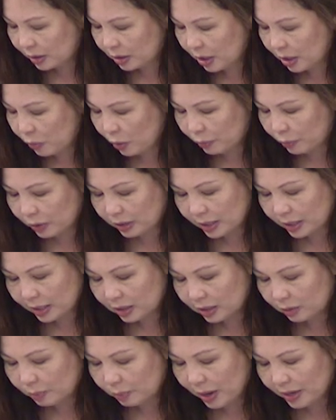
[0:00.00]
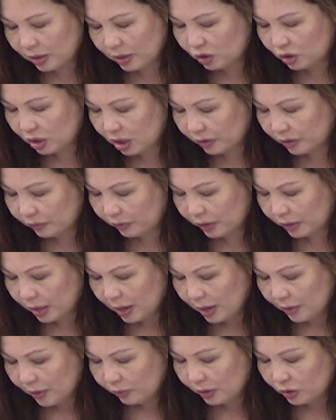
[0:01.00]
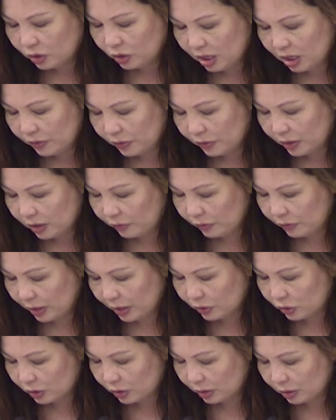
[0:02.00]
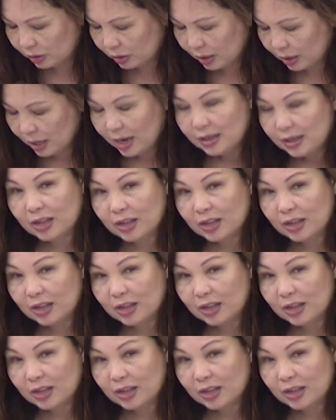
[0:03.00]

custody were protected by the Geneva Conventions,